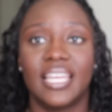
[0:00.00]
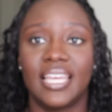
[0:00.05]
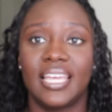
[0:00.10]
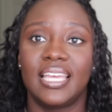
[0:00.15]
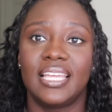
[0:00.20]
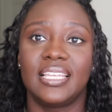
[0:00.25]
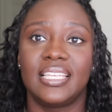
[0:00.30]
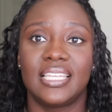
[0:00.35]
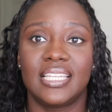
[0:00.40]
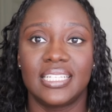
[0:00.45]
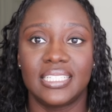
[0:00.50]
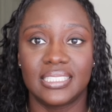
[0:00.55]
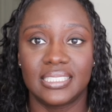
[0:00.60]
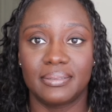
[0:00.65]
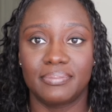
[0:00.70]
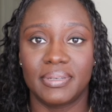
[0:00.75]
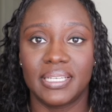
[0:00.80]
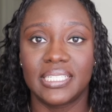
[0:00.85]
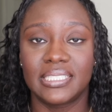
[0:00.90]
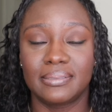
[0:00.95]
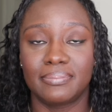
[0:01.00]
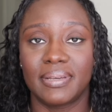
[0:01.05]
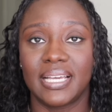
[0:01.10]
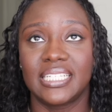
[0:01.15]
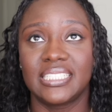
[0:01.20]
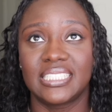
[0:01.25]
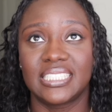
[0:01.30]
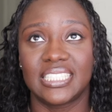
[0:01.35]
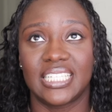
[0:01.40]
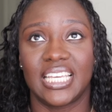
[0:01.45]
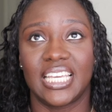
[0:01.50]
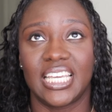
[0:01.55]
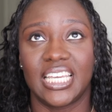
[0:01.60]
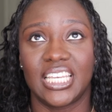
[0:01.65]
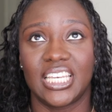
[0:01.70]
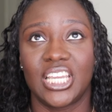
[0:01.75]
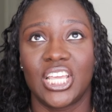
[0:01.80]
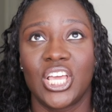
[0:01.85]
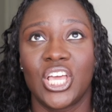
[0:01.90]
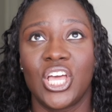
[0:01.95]
And this makes my
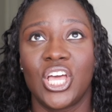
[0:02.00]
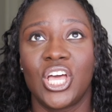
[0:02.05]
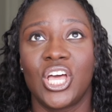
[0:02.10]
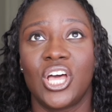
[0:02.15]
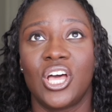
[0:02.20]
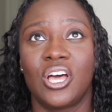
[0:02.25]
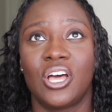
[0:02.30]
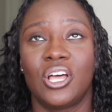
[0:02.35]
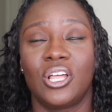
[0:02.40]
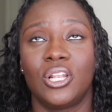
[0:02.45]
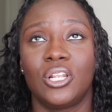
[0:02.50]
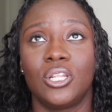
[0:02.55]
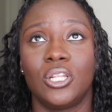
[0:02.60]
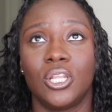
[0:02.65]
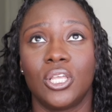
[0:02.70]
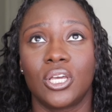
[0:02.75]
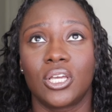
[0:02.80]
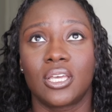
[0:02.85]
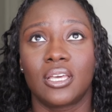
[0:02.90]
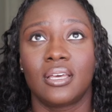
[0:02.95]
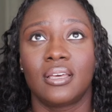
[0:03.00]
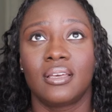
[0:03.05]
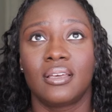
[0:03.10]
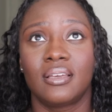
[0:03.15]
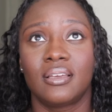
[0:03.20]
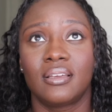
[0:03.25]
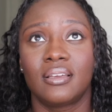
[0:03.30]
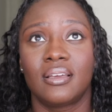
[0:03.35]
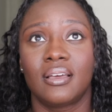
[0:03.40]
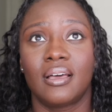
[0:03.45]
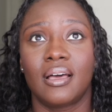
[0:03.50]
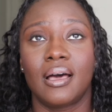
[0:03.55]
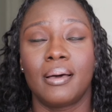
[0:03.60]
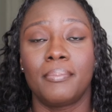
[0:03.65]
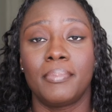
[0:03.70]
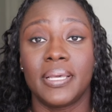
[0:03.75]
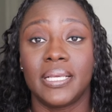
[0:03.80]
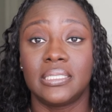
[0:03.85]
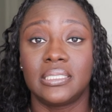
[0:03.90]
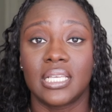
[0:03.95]
skin look
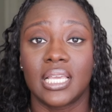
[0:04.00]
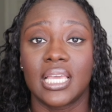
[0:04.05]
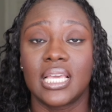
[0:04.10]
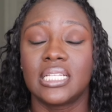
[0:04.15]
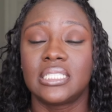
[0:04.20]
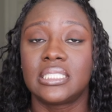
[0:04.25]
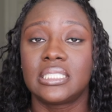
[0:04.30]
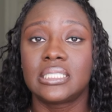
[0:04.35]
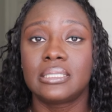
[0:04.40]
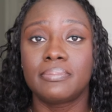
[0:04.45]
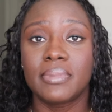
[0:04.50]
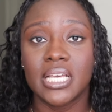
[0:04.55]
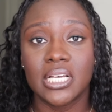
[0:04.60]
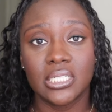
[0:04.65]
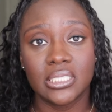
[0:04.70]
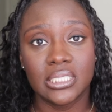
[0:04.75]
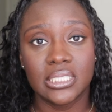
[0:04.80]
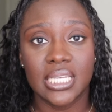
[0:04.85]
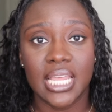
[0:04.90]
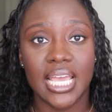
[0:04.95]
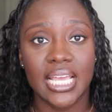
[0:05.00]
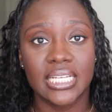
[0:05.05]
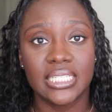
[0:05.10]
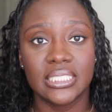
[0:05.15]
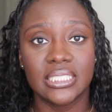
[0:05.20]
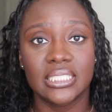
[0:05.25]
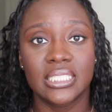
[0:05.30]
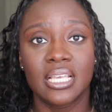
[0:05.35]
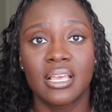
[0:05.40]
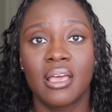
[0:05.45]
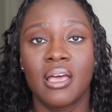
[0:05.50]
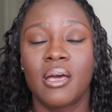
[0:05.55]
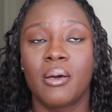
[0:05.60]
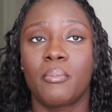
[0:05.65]
amazing. It smells nice.